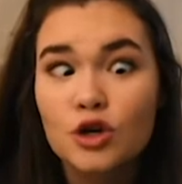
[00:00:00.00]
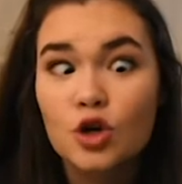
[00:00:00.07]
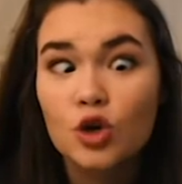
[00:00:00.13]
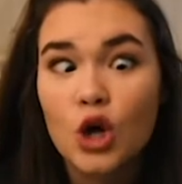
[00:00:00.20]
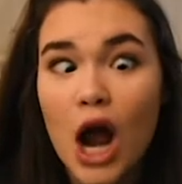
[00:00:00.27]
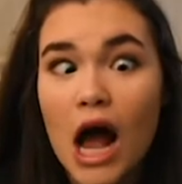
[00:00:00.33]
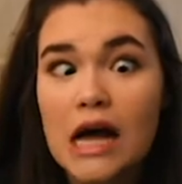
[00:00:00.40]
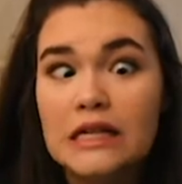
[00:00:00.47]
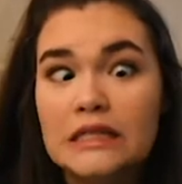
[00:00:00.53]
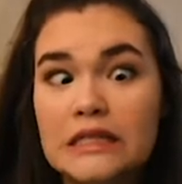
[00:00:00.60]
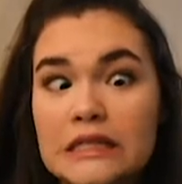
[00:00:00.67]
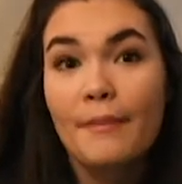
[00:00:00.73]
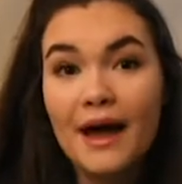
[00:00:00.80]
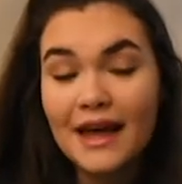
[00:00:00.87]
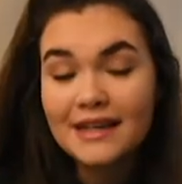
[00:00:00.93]

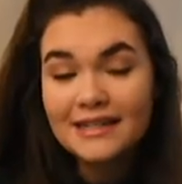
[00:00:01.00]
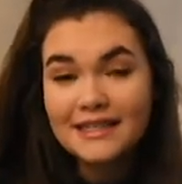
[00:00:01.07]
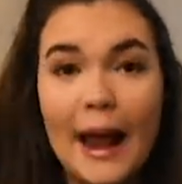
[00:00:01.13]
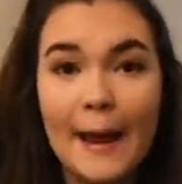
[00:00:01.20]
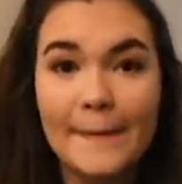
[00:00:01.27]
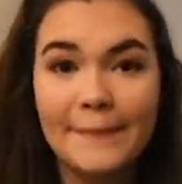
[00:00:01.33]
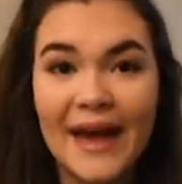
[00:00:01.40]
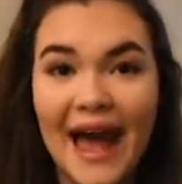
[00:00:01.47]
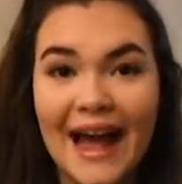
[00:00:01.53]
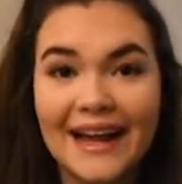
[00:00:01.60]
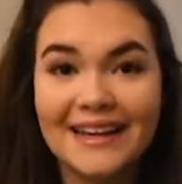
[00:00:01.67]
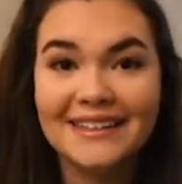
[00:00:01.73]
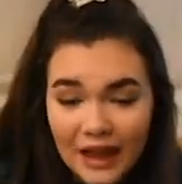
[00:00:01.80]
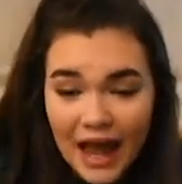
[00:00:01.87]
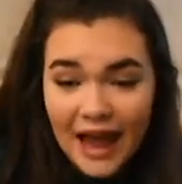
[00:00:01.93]
crossed. But I'm
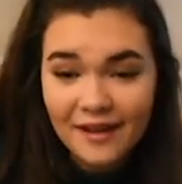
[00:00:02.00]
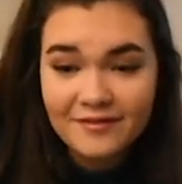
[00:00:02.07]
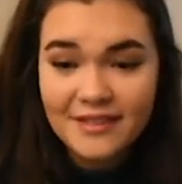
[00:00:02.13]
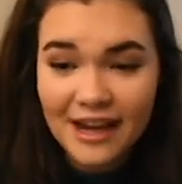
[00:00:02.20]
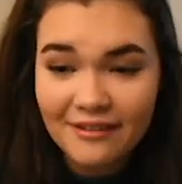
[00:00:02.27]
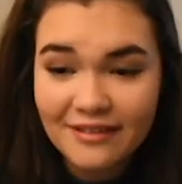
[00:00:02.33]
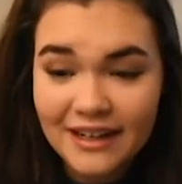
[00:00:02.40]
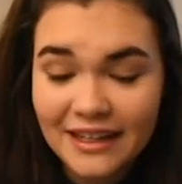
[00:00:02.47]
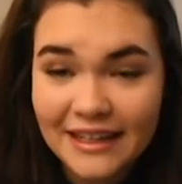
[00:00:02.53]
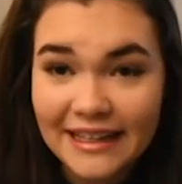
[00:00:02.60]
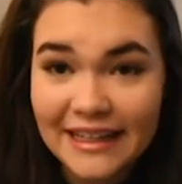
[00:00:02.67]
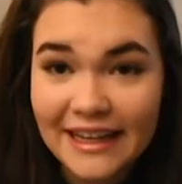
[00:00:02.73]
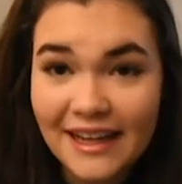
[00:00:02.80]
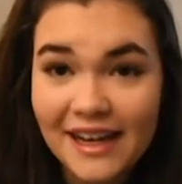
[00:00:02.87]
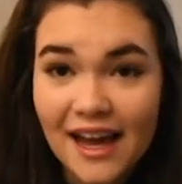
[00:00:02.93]
back. I've
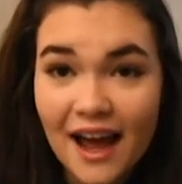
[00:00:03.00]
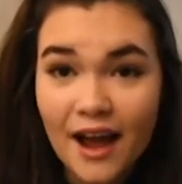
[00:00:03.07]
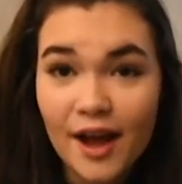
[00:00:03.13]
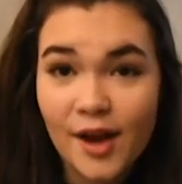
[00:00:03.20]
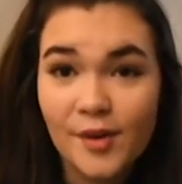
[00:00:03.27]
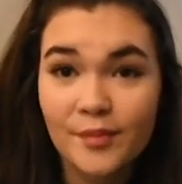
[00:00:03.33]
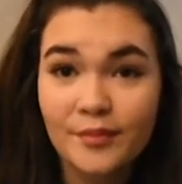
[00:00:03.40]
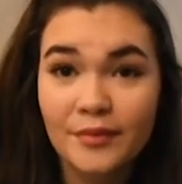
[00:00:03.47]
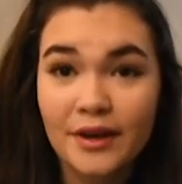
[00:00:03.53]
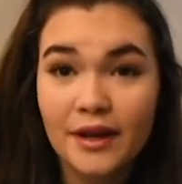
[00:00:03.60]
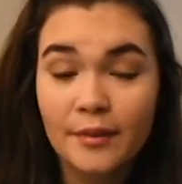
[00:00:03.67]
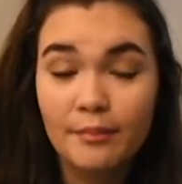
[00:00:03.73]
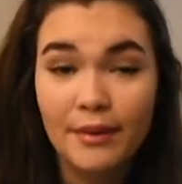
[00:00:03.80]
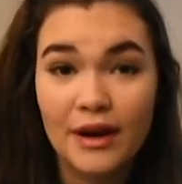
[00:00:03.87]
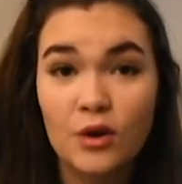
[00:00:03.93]
definitely
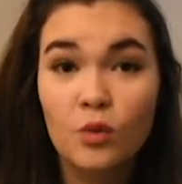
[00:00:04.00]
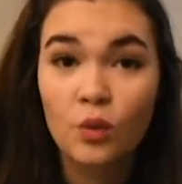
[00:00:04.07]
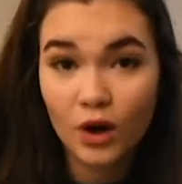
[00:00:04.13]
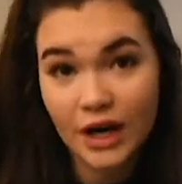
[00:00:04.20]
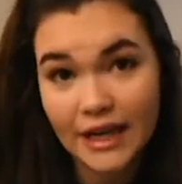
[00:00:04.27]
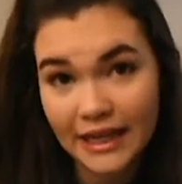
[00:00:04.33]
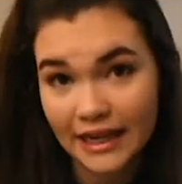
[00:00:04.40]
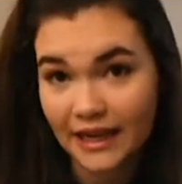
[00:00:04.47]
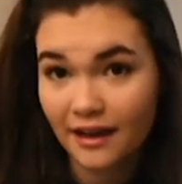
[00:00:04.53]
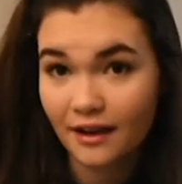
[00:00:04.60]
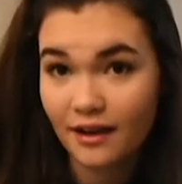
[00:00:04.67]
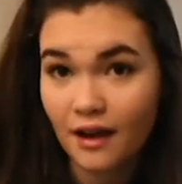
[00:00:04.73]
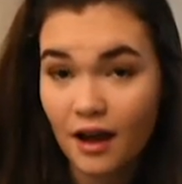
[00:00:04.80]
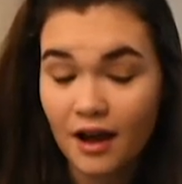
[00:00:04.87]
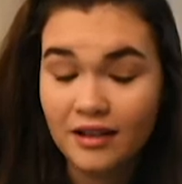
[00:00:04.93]
been
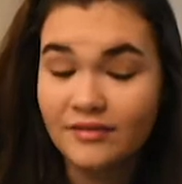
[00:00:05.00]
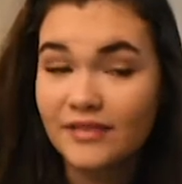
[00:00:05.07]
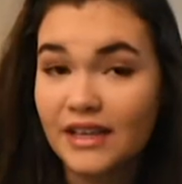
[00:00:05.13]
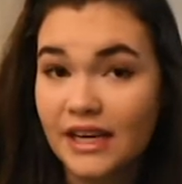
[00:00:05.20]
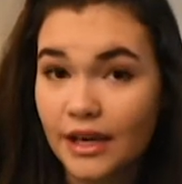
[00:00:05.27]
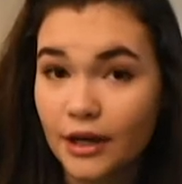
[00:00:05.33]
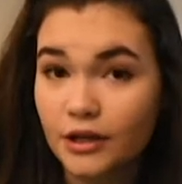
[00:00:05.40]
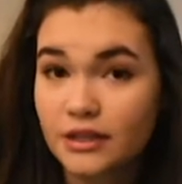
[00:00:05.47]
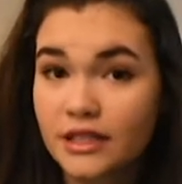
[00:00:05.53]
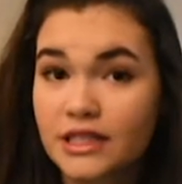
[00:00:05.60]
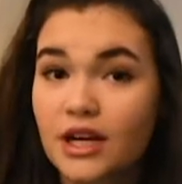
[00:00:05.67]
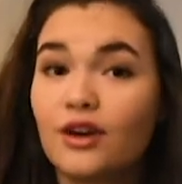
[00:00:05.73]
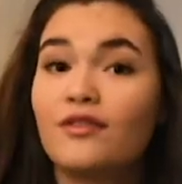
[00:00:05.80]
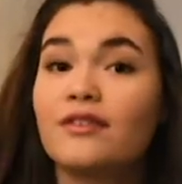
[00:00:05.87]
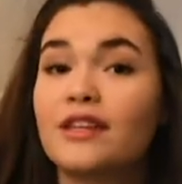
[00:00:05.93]
working on videos
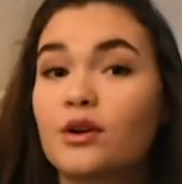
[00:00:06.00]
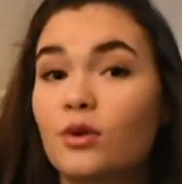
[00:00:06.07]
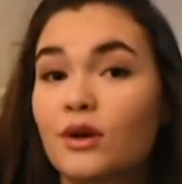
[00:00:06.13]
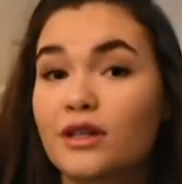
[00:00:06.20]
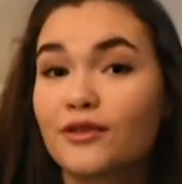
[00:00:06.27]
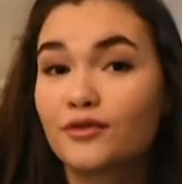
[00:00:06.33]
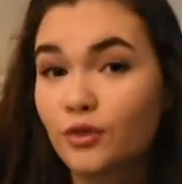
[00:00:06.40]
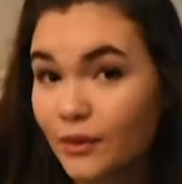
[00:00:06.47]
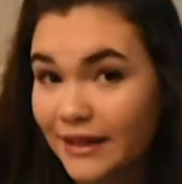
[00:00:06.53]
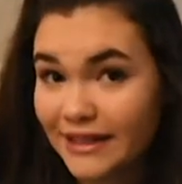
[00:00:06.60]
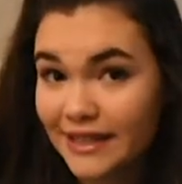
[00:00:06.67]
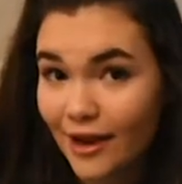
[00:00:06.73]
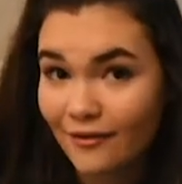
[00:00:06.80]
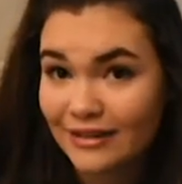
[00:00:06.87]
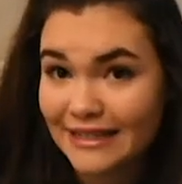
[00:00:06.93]
over the course of
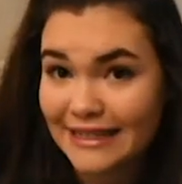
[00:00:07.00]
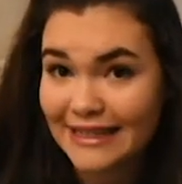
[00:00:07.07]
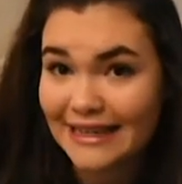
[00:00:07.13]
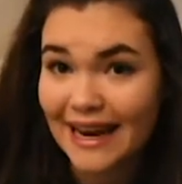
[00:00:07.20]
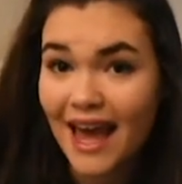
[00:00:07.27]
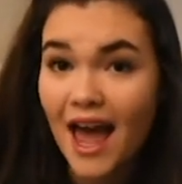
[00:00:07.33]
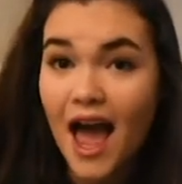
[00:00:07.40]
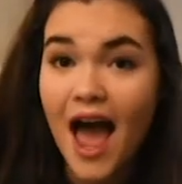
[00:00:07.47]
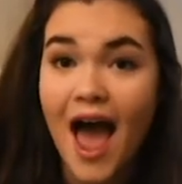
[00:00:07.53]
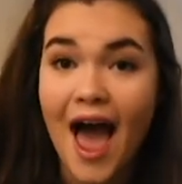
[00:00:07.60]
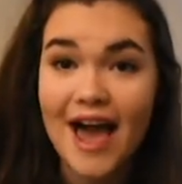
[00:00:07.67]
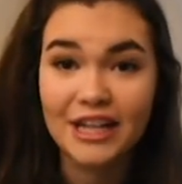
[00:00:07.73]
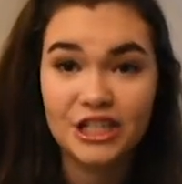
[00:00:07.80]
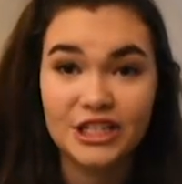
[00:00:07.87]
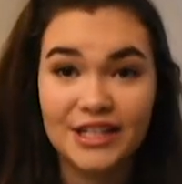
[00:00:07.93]
2017.
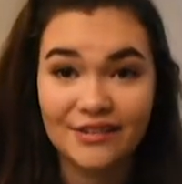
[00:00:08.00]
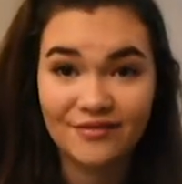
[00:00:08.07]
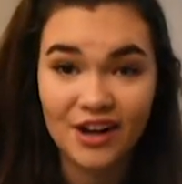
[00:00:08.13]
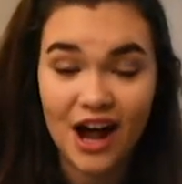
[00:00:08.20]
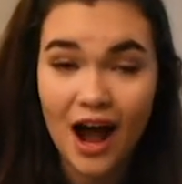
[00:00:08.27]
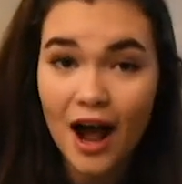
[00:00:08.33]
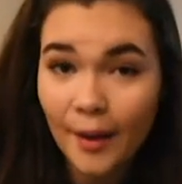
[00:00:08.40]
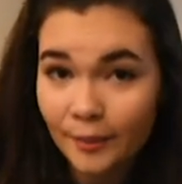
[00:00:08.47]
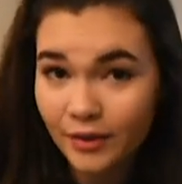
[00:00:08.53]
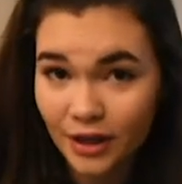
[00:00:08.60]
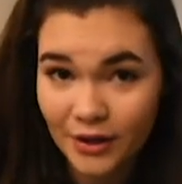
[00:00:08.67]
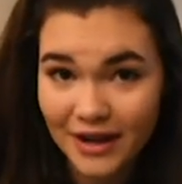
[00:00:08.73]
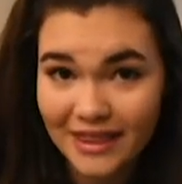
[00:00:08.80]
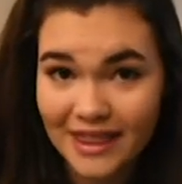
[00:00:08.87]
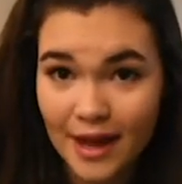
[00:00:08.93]
I just have not
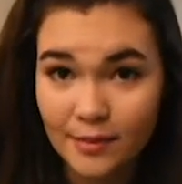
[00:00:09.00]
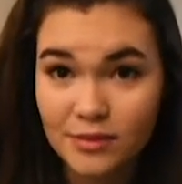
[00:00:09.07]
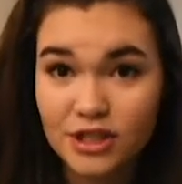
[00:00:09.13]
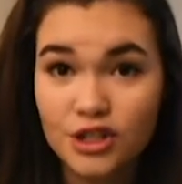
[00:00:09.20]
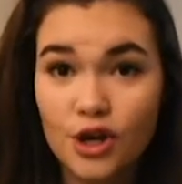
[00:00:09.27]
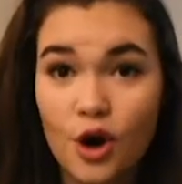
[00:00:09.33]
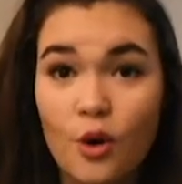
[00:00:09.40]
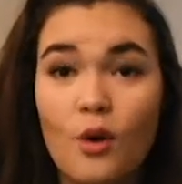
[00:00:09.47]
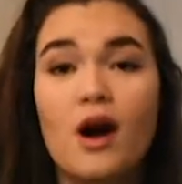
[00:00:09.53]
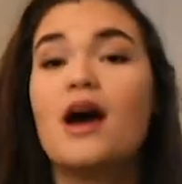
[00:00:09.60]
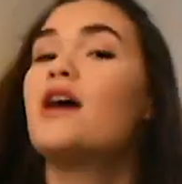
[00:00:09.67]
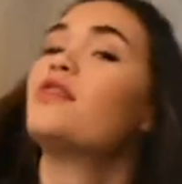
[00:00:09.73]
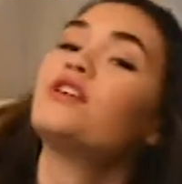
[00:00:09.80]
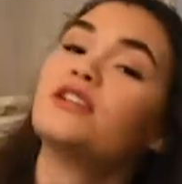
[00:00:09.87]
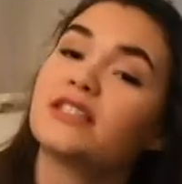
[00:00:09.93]
uploaded them. So
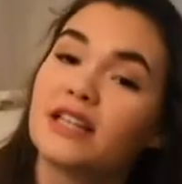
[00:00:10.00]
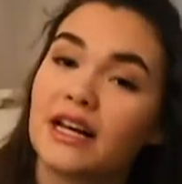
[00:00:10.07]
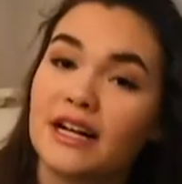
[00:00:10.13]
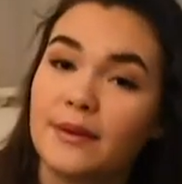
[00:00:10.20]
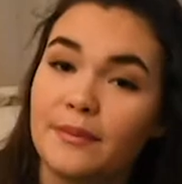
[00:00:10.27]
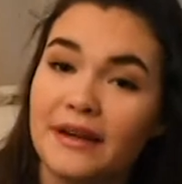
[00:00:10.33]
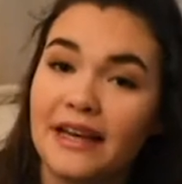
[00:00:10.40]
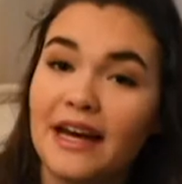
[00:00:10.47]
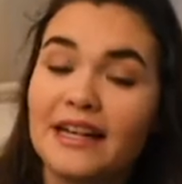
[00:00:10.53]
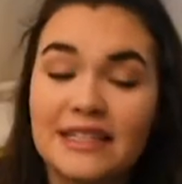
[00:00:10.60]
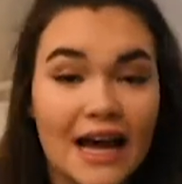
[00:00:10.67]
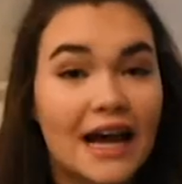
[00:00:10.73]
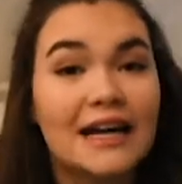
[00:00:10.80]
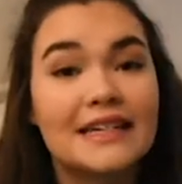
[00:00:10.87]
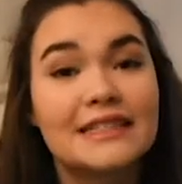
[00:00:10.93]
there's gonna be a
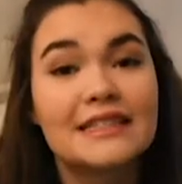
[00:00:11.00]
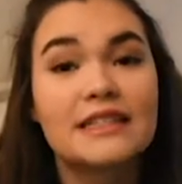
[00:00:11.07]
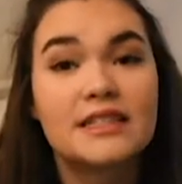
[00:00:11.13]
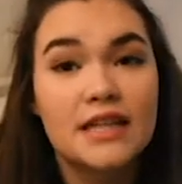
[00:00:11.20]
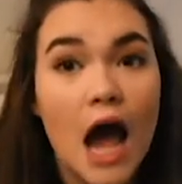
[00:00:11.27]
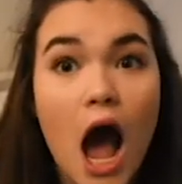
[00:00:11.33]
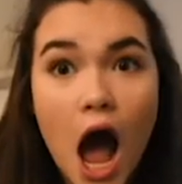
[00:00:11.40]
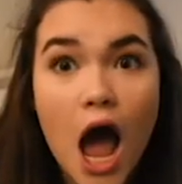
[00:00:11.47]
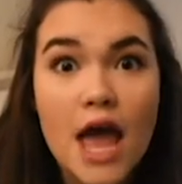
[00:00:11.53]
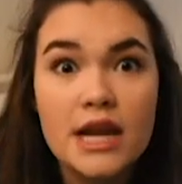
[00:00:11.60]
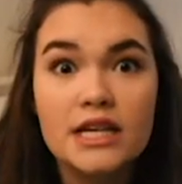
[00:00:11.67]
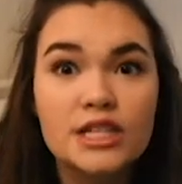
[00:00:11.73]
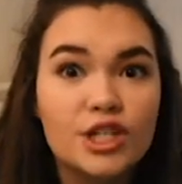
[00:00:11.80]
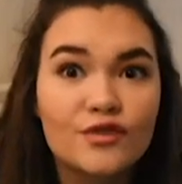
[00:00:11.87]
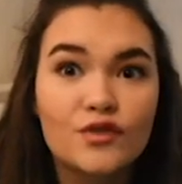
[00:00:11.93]

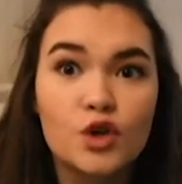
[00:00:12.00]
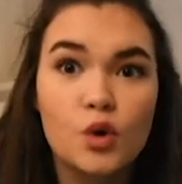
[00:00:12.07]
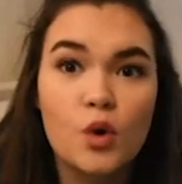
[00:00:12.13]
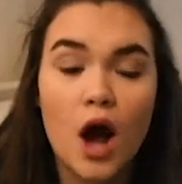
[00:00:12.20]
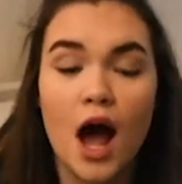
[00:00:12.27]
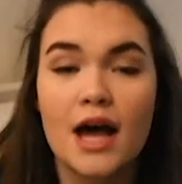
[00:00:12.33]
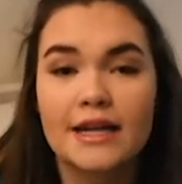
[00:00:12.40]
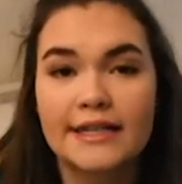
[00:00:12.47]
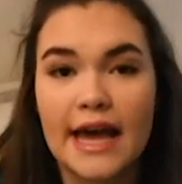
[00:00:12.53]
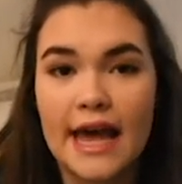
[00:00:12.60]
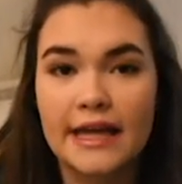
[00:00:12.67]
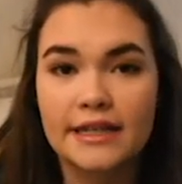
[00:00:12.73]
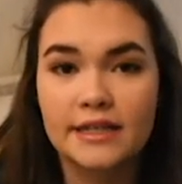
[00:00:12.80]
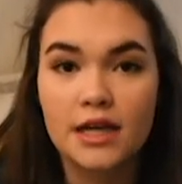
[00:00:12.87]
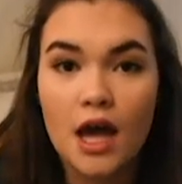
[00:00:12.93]
tons of new
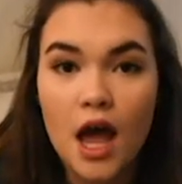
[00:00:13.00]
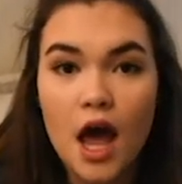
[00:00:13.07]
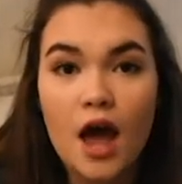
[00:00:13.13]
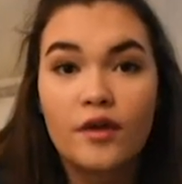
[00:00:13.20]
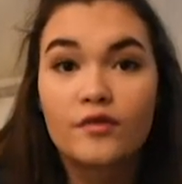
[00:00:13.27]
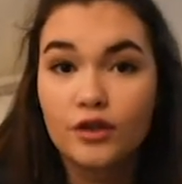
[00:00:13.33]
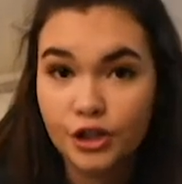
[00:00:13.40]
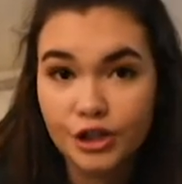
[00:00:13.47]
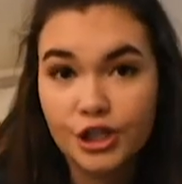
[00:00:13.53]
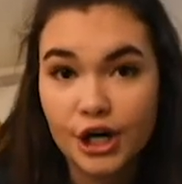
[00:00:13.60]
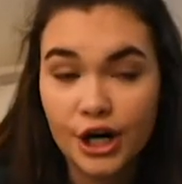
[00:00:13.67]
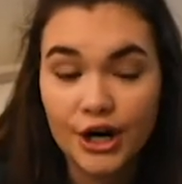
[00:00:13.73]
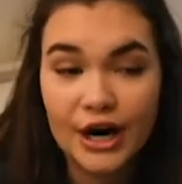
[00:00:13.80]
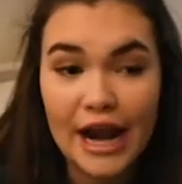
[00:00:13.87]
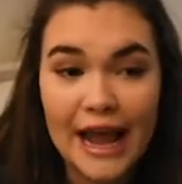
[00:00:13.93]
content for
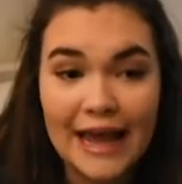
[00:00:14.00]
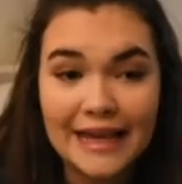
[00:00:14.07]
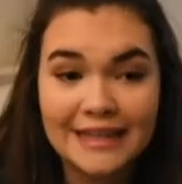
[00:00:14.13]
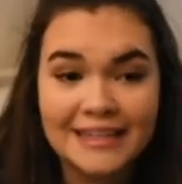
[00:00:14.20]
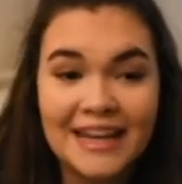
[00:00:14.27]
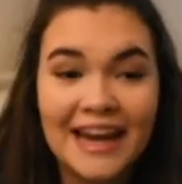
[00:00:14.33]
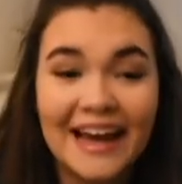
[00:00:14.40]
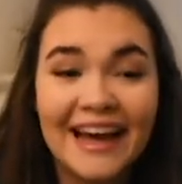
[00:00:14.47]
sure, and